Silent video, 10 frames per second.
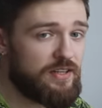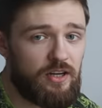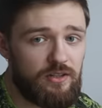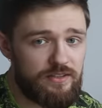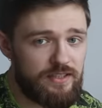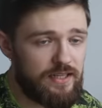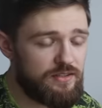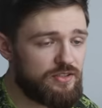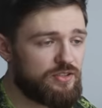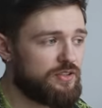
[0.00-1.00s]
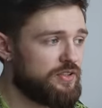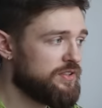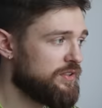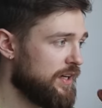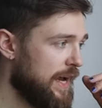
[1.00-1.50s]
Hall
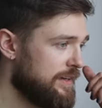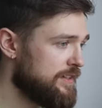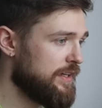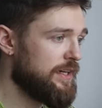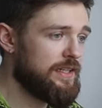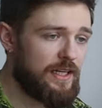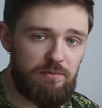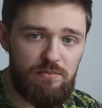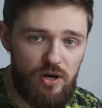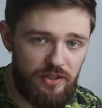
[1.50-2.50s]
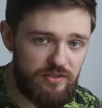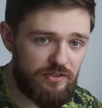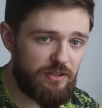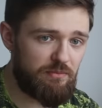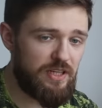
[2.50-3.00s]
sensors, adds like
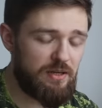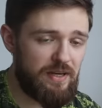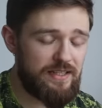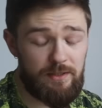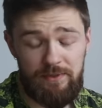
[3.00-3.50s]
monitoring BMS.